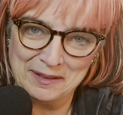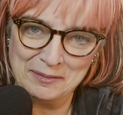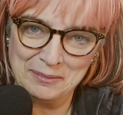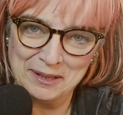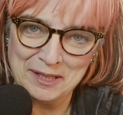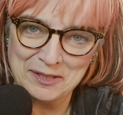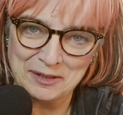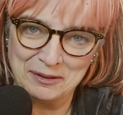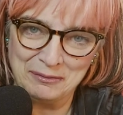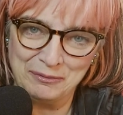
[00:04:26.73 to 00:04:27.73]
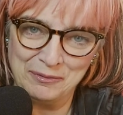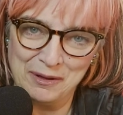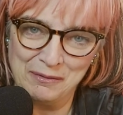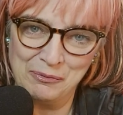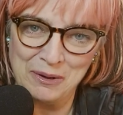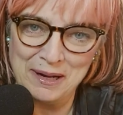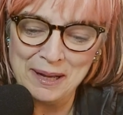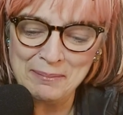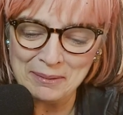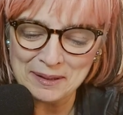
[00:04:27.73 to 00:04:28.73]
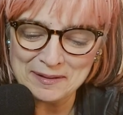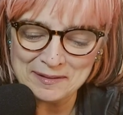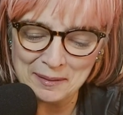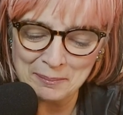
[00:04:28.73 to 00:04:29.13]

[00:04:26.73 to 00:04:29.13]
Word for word: explanation of why, but